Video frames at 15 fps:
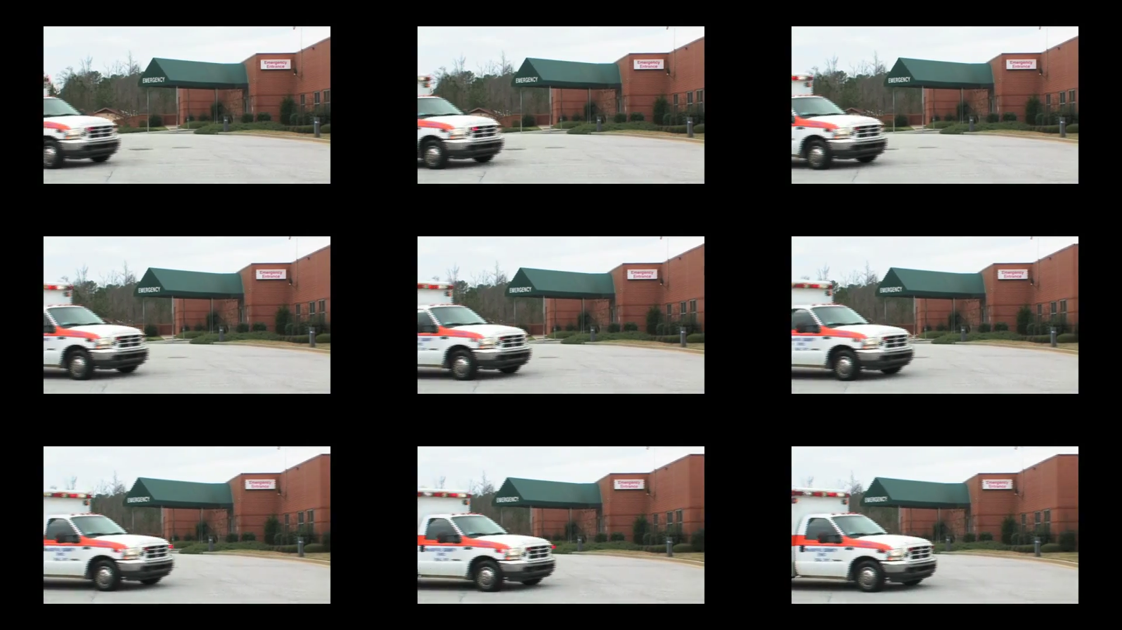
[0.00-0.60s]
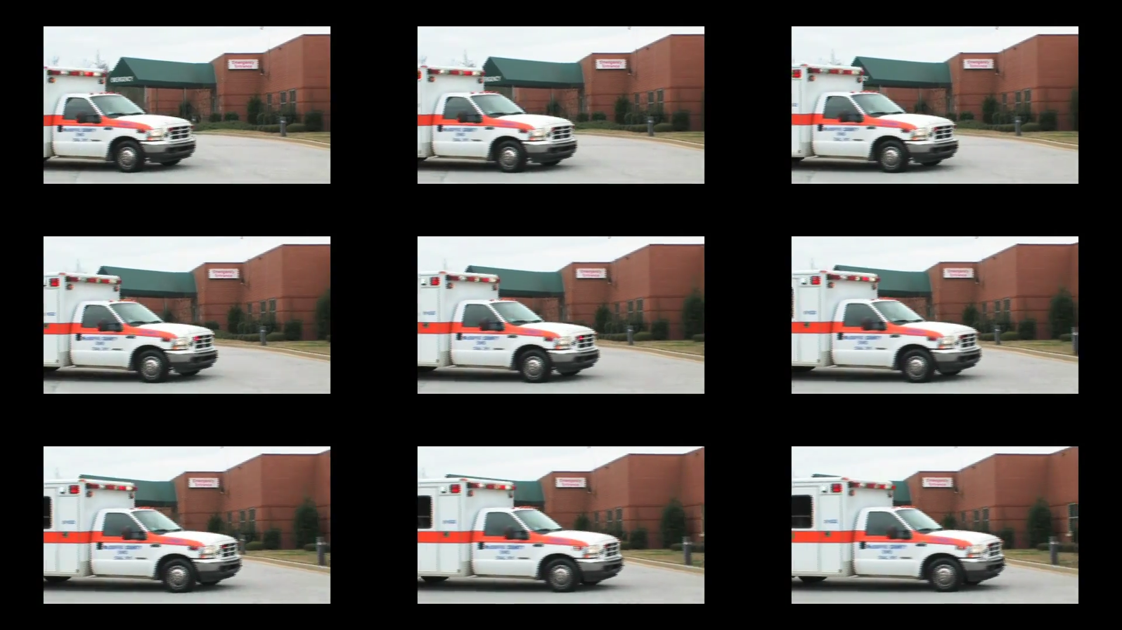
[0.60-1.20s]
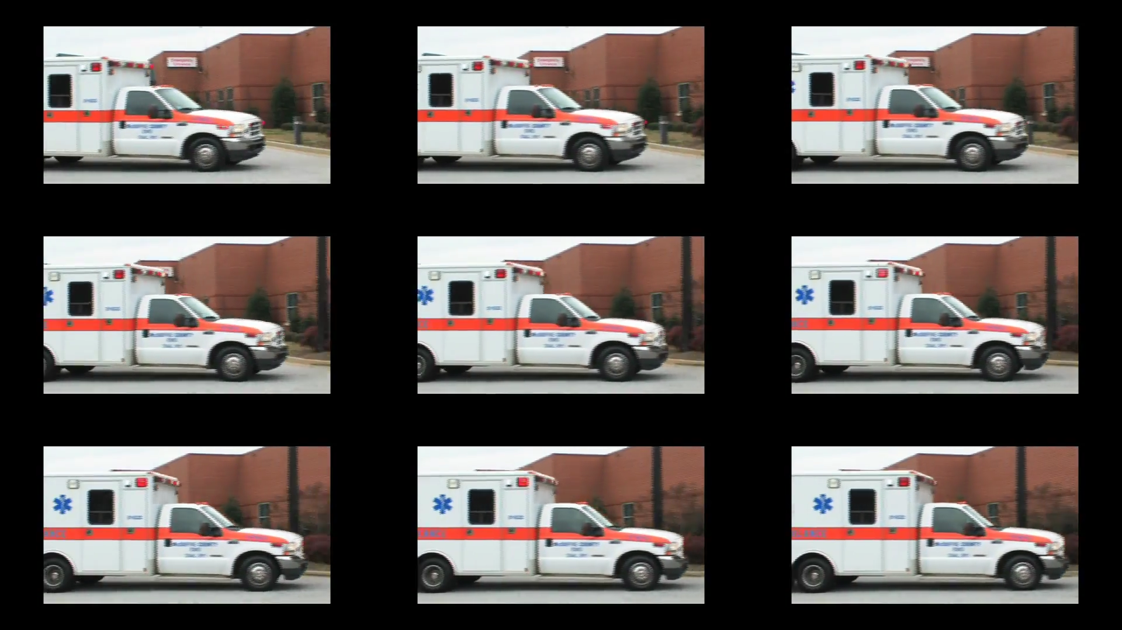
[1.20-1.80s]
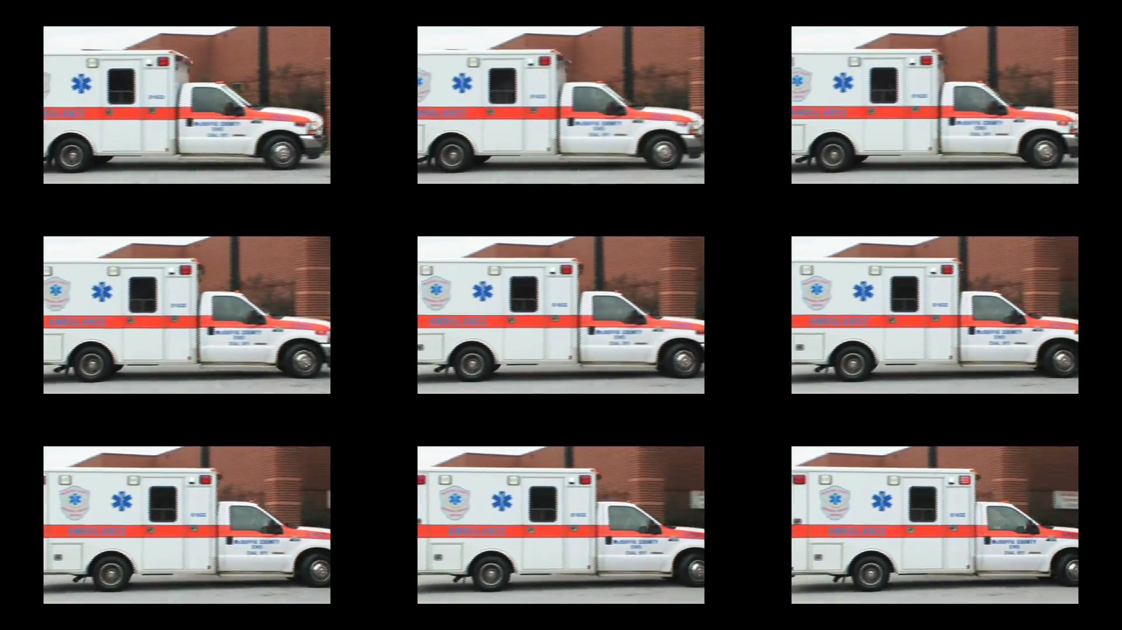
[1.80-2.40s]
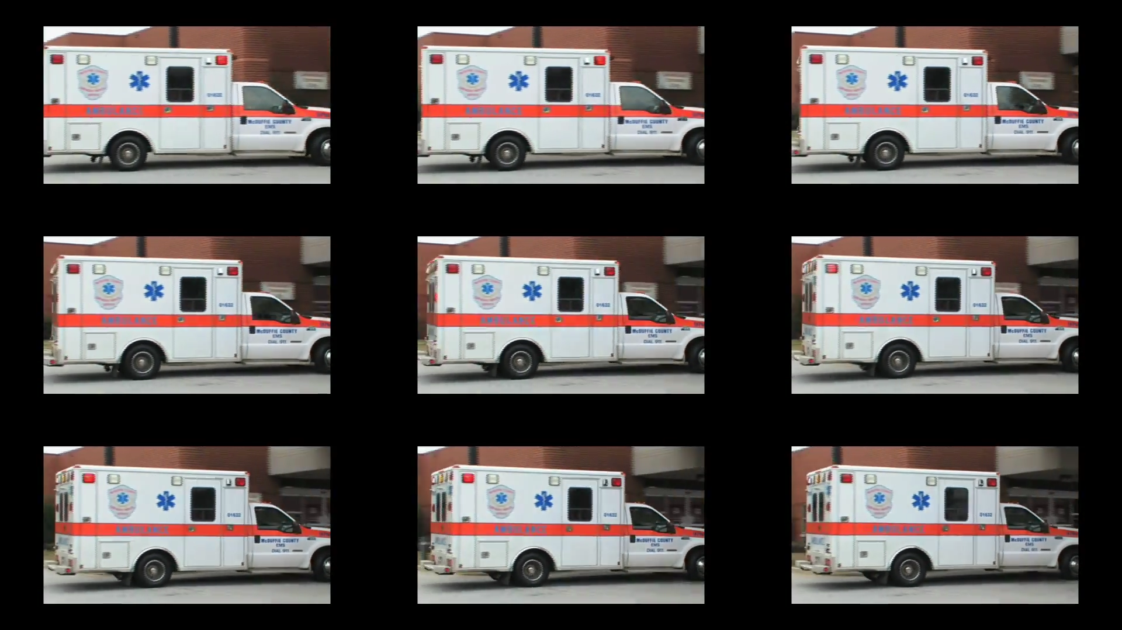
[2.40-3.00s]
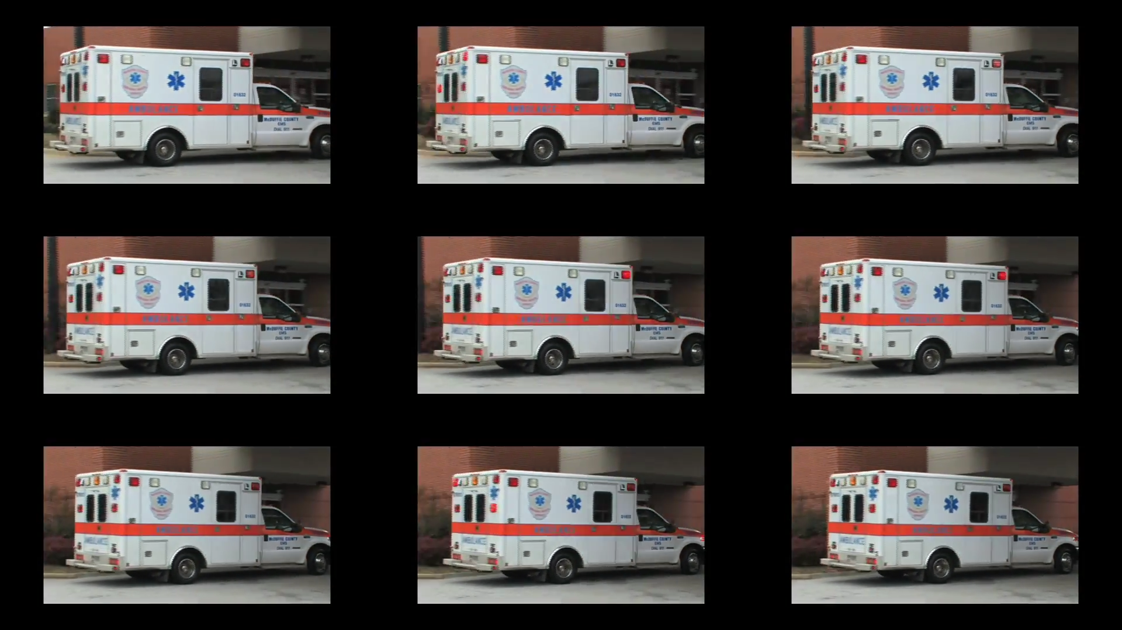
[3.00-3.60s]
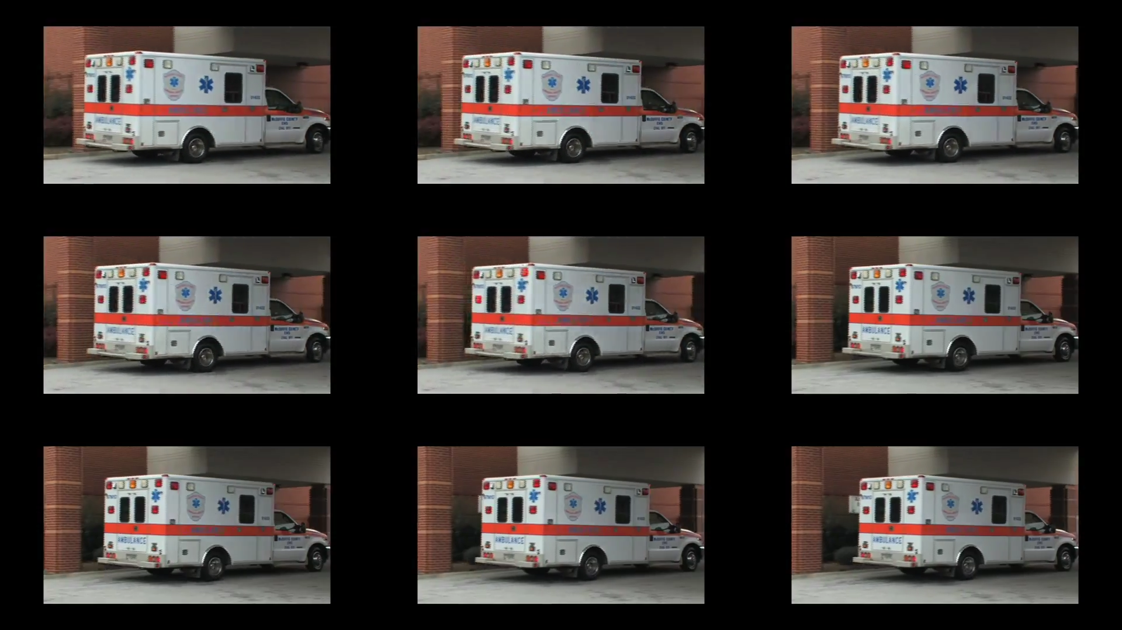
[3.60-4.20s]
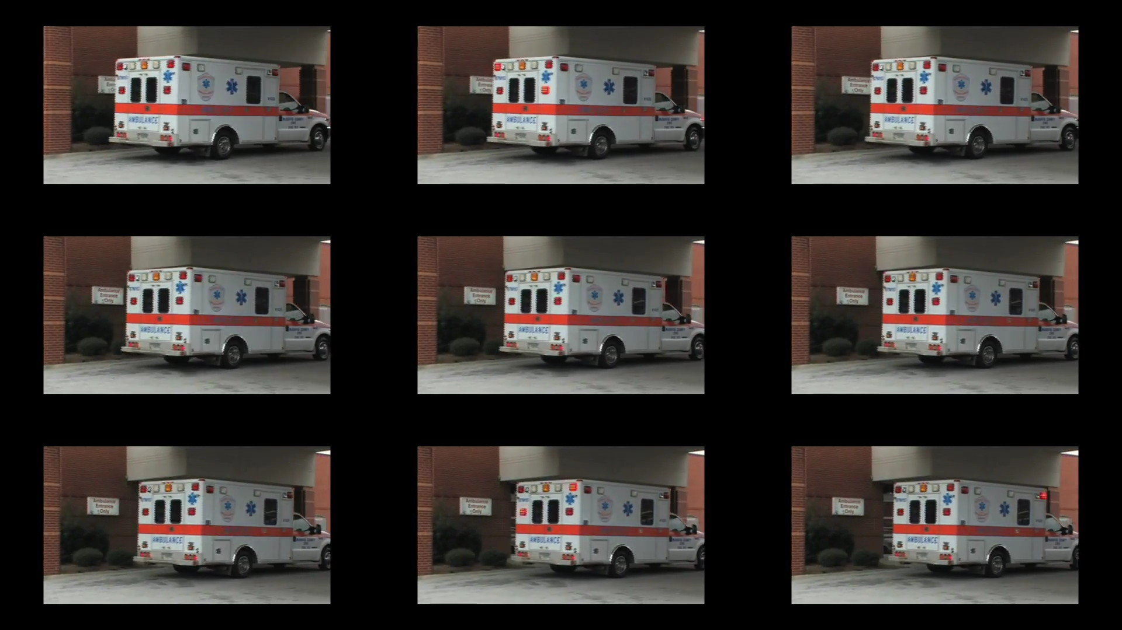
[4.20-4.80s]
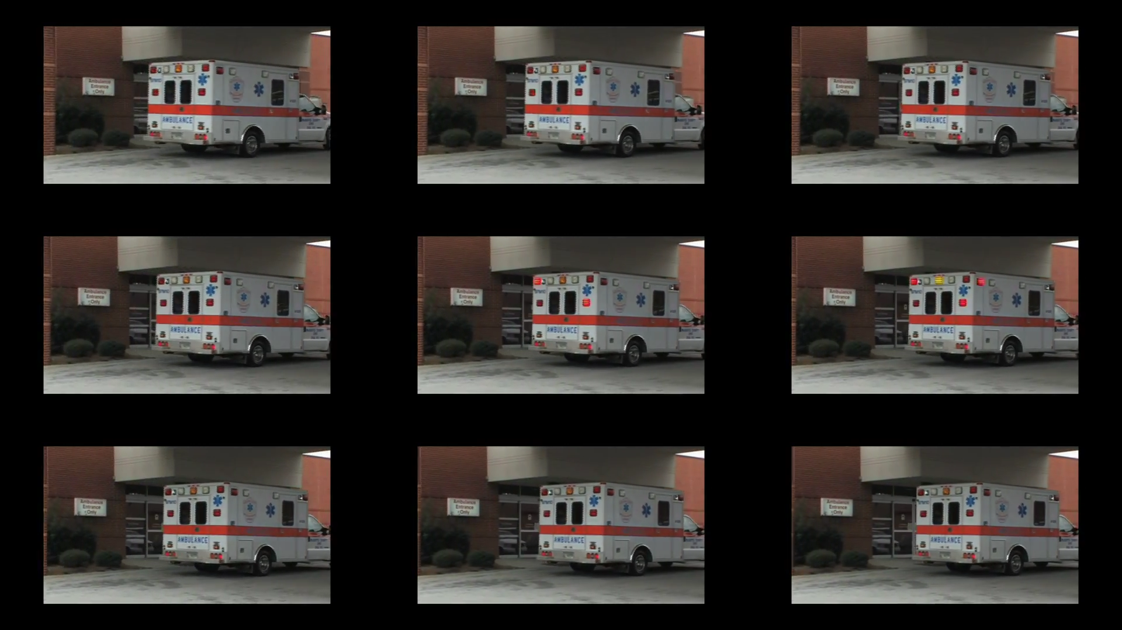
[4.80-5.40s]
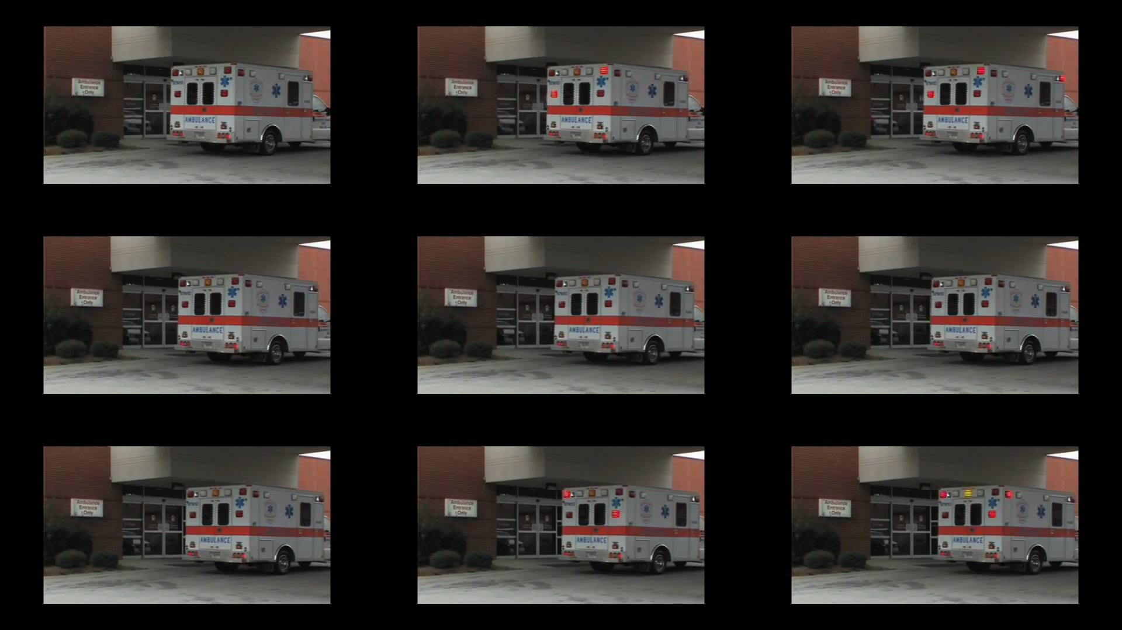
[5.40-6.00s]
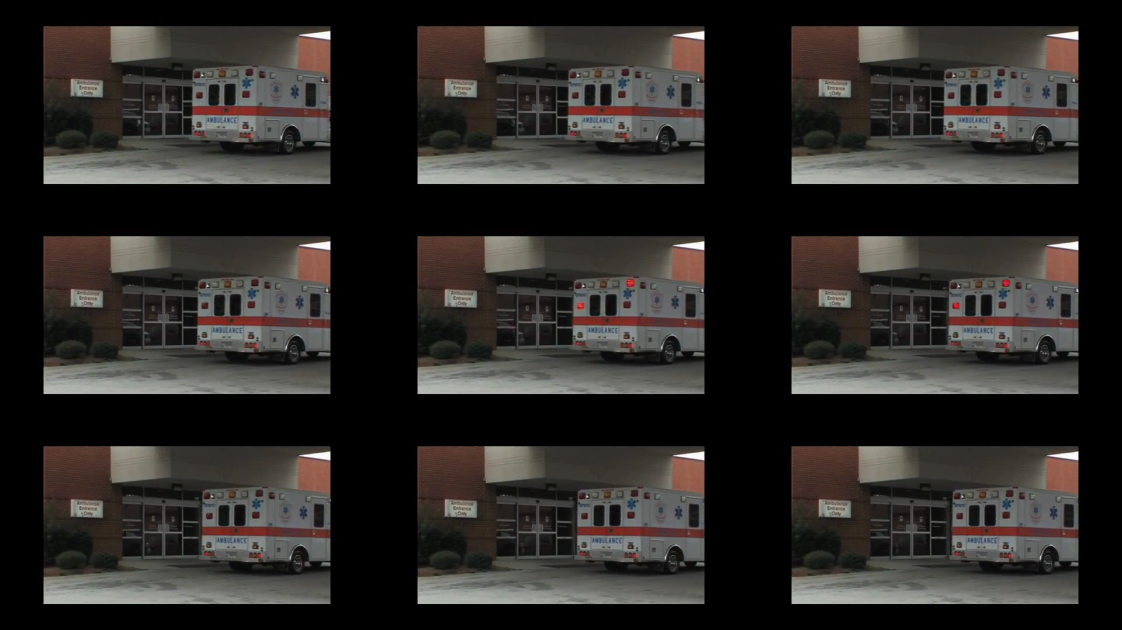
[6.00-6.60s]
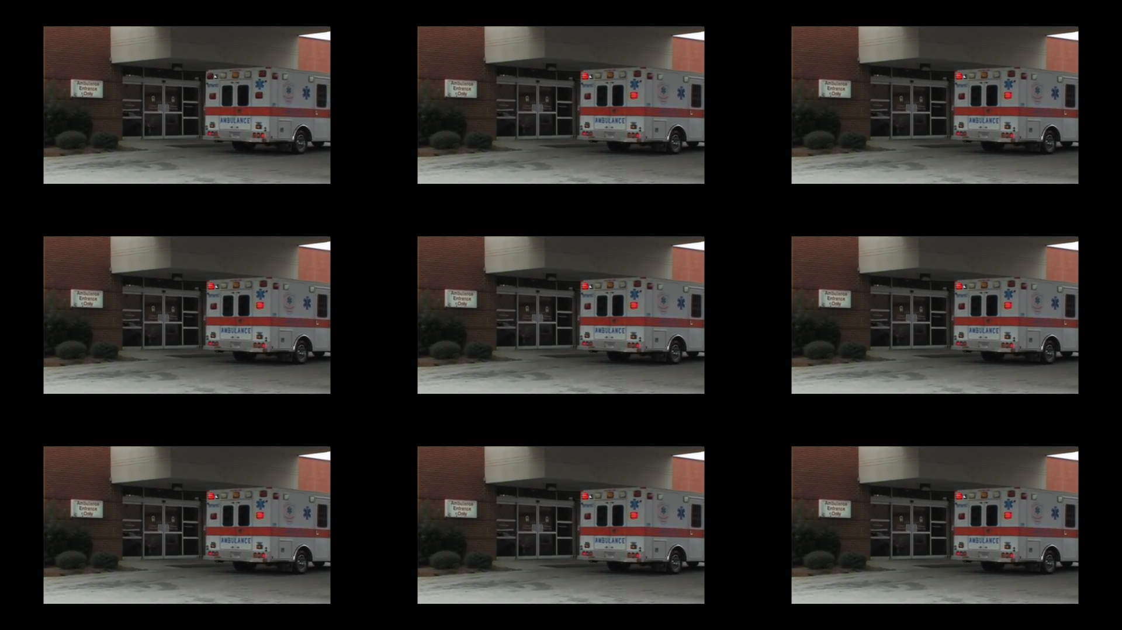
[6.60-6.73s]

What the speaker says: (no speaker visible)